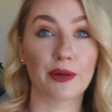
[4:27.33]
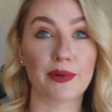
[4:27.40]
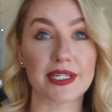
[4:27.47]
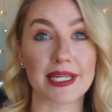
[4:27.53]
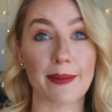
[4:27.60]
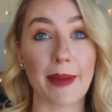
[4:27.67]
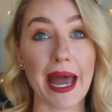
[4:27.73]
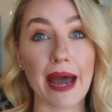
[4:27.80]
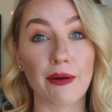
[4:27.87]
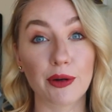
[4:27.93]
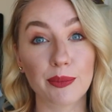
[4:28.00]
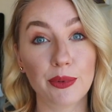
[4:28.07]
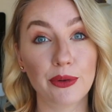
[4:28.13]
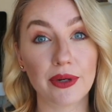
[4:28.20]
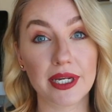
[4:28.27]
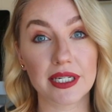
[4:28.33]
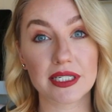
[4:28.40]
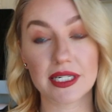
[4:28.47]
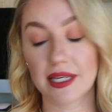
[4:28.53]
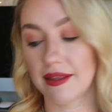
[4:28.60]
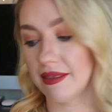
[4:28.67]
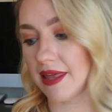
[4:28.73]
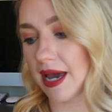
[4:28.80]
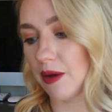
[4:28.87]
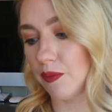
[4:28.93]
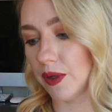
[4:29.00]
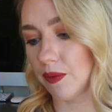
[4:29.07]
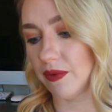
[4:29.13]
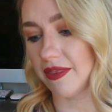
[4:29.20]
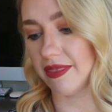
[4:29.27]
there was a PowerPoint that
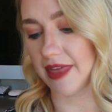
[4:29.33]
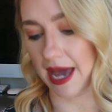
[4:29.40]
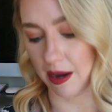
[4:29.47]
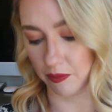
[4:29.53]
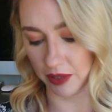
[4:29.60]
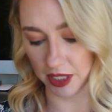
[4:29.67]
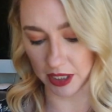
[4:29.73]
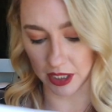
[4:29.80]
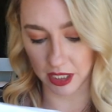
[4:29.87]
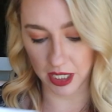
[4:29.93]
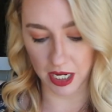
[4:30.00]
went with that one.